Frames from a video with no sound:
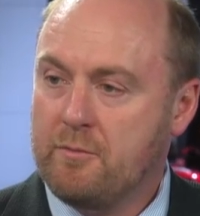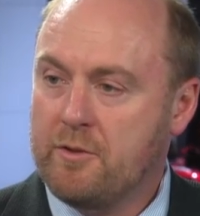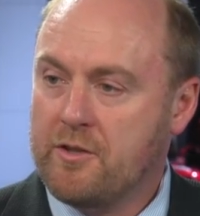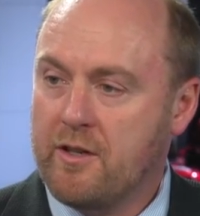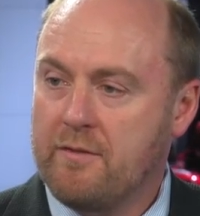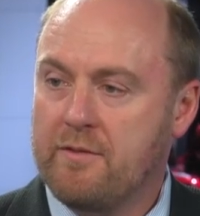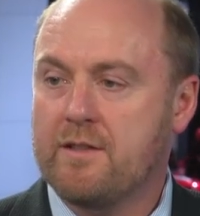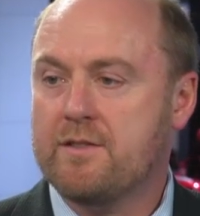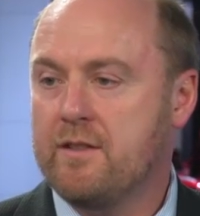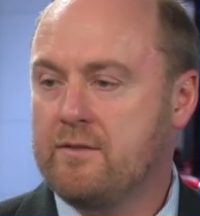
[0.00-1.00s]
all-wheel drive
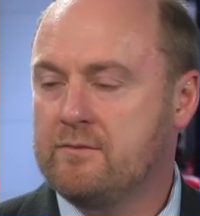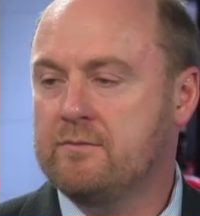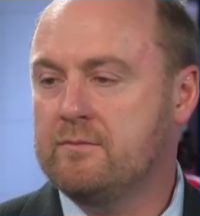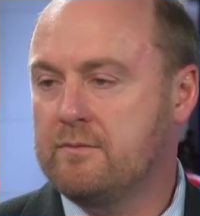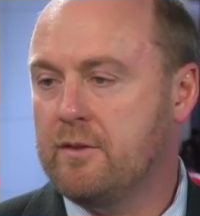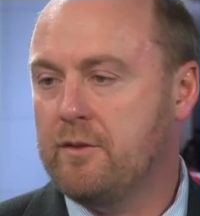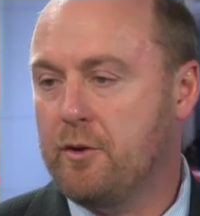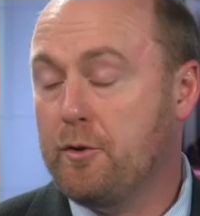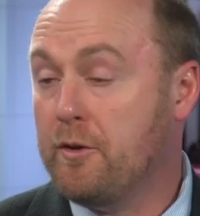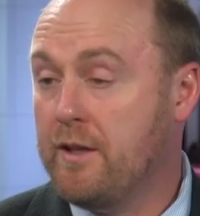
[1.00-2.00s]
that's in
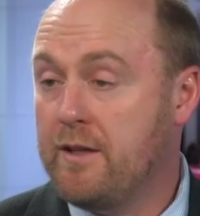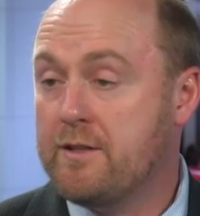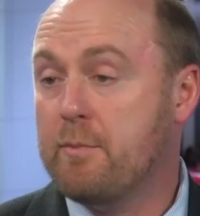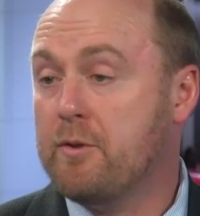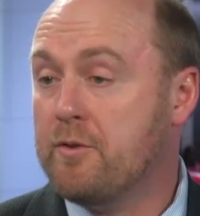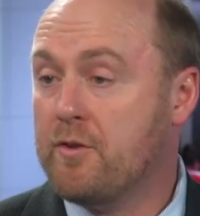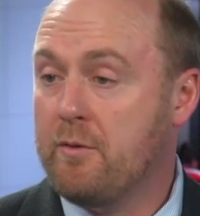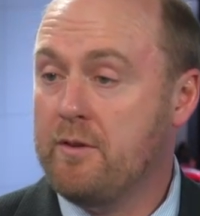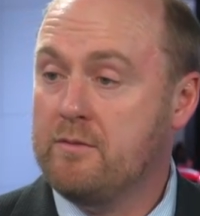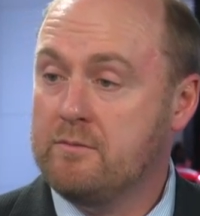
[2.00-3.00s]
Kuga and Edge, but
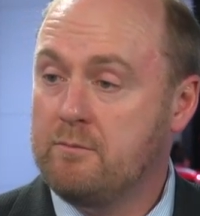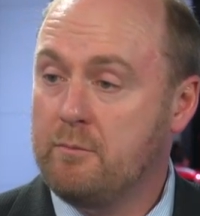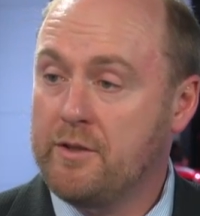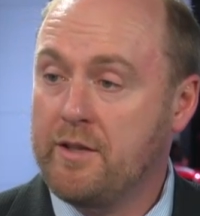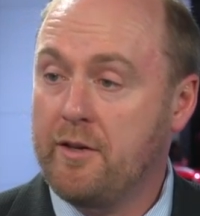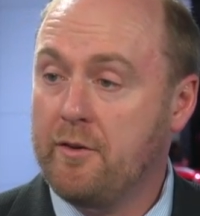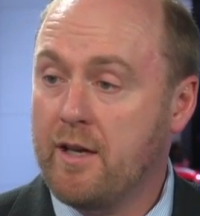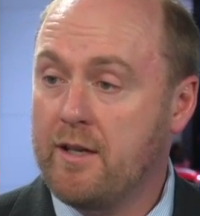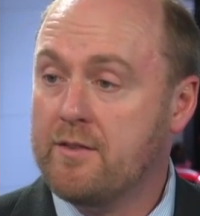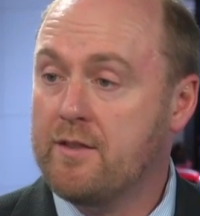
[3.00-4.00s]
also in Mondeo,
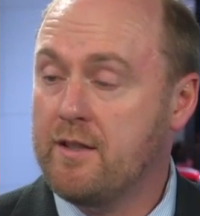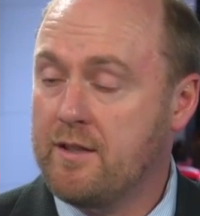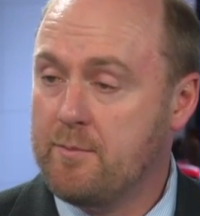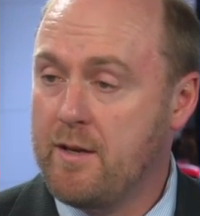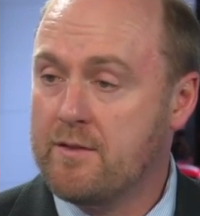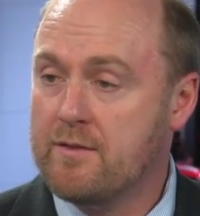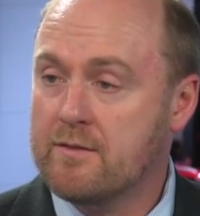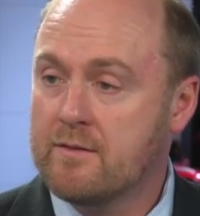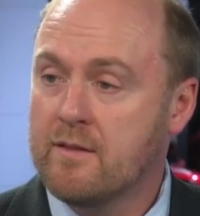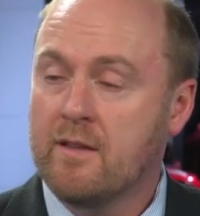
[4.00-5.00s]
Galaxy, and S-Max.
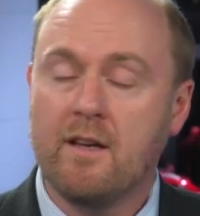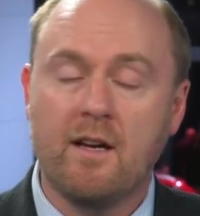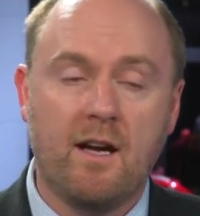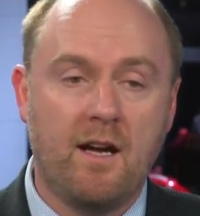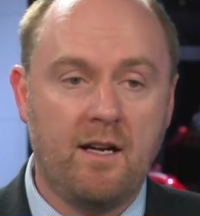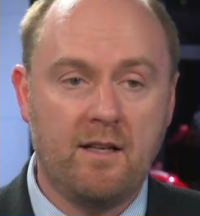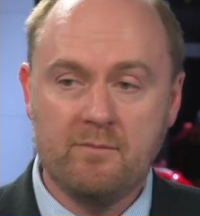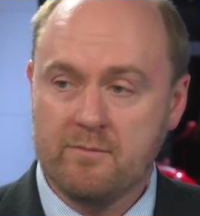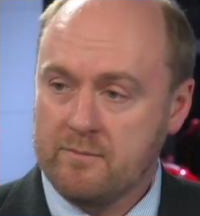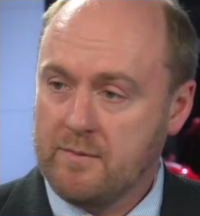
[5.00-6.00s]

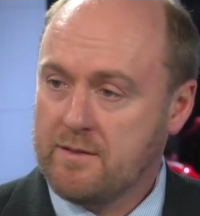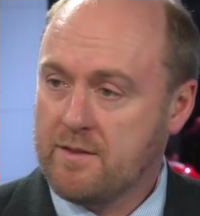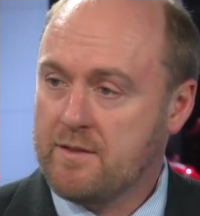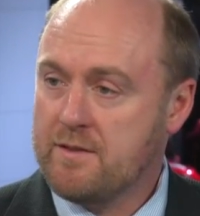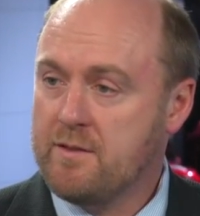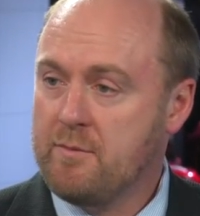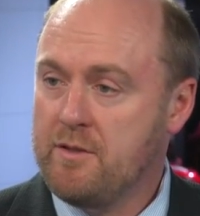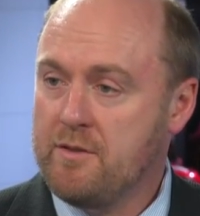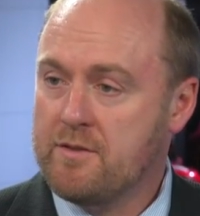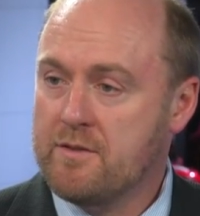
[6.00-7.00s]
Um, it's a system
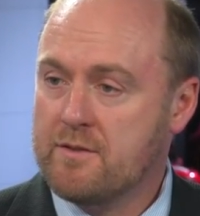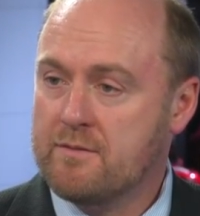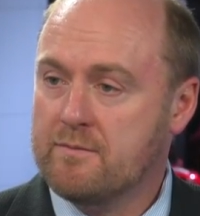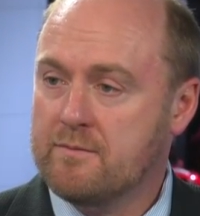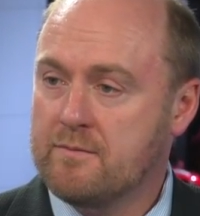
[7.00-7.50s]
that uses